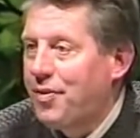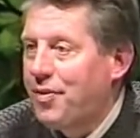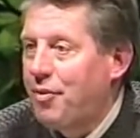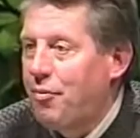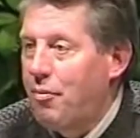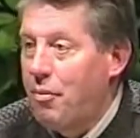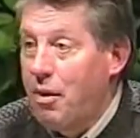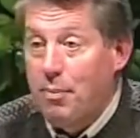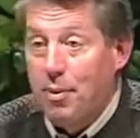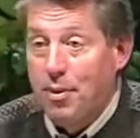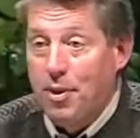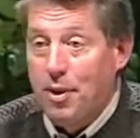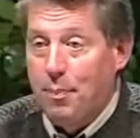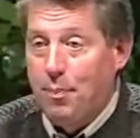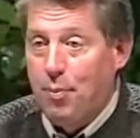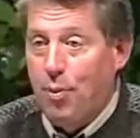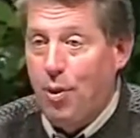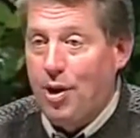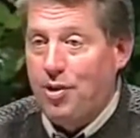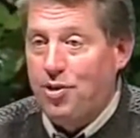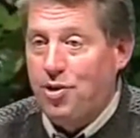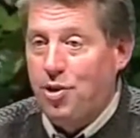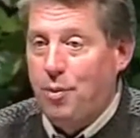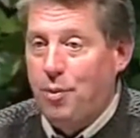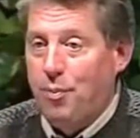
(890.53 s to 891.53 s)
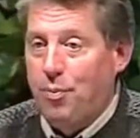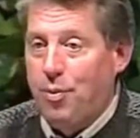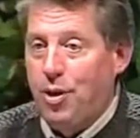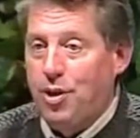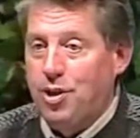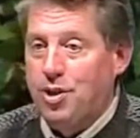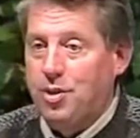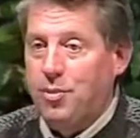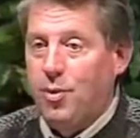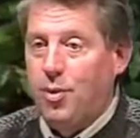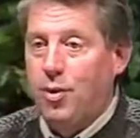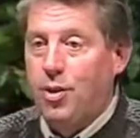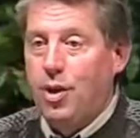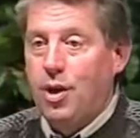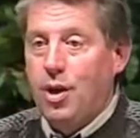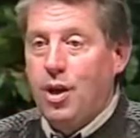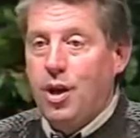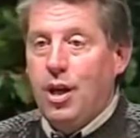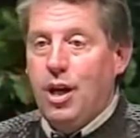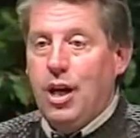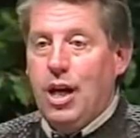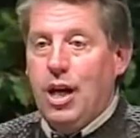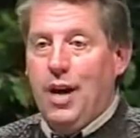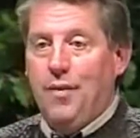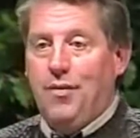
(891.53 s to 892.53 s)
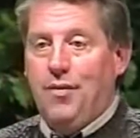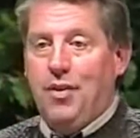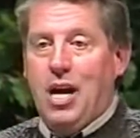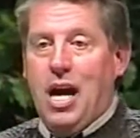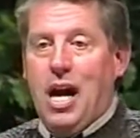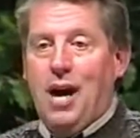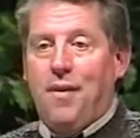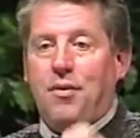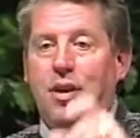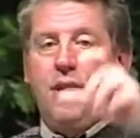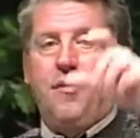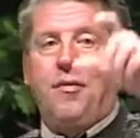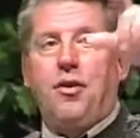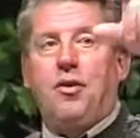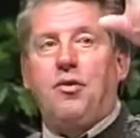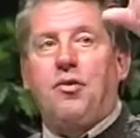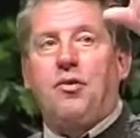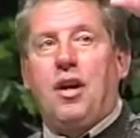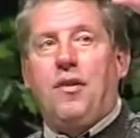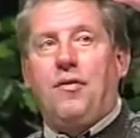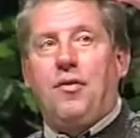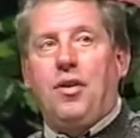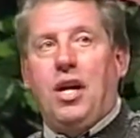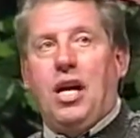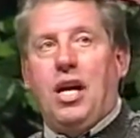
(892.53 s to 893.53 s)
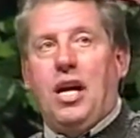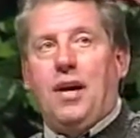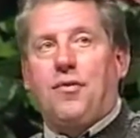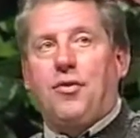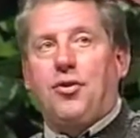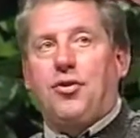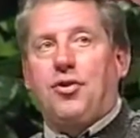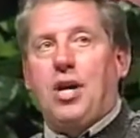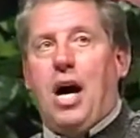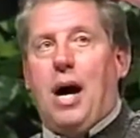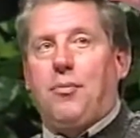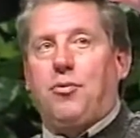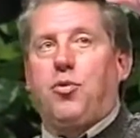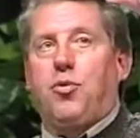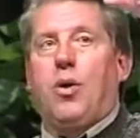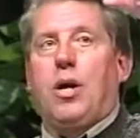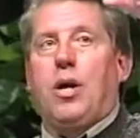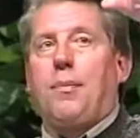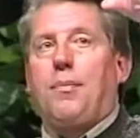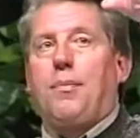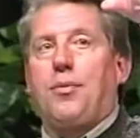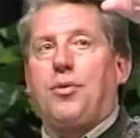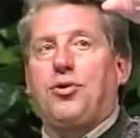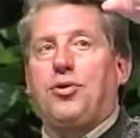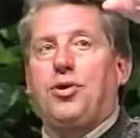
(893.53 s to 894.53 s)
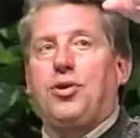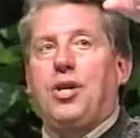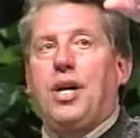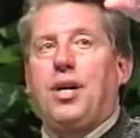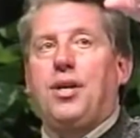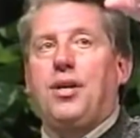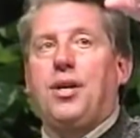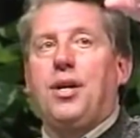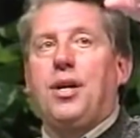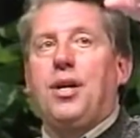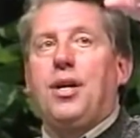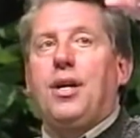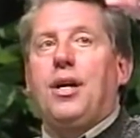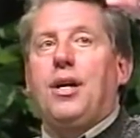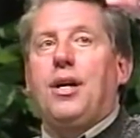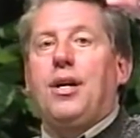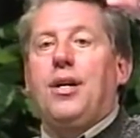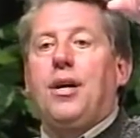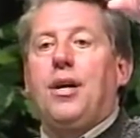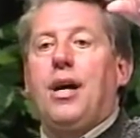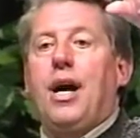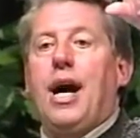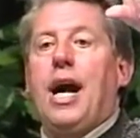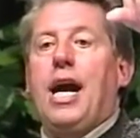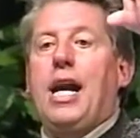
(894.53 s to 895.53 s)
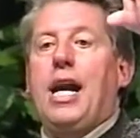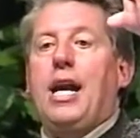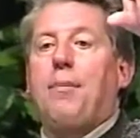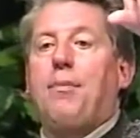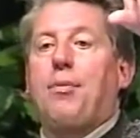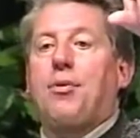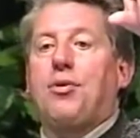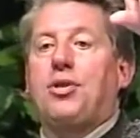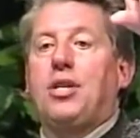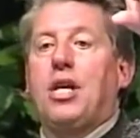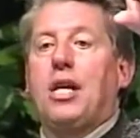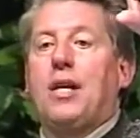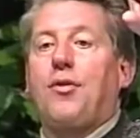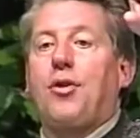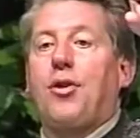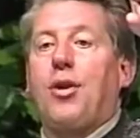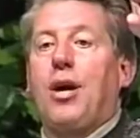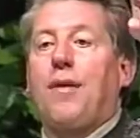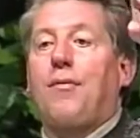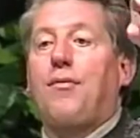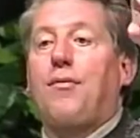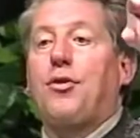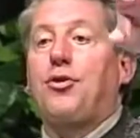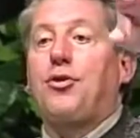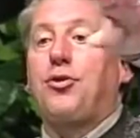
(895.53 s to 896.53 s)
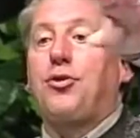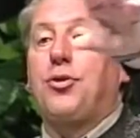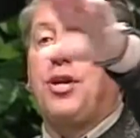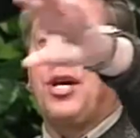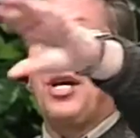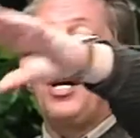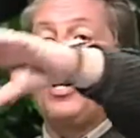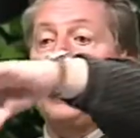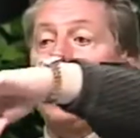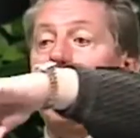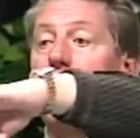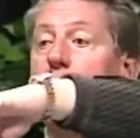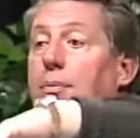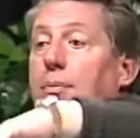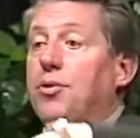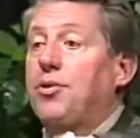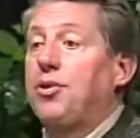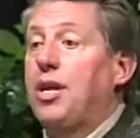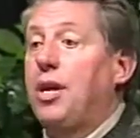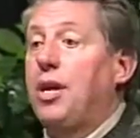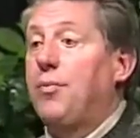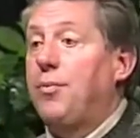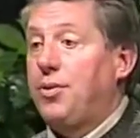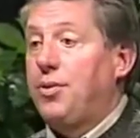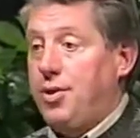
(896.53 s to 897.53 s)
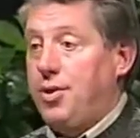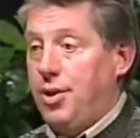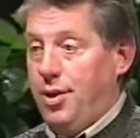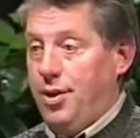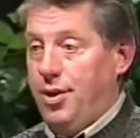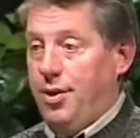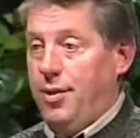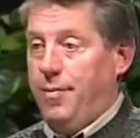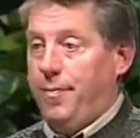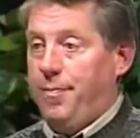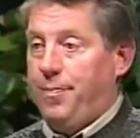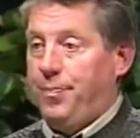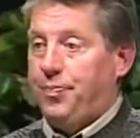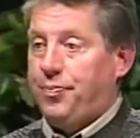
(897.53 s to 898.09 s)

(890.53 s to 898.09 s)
Remember the Pareto principle? If you give the top 20%, 80% of your effort, you'll get an 80% return.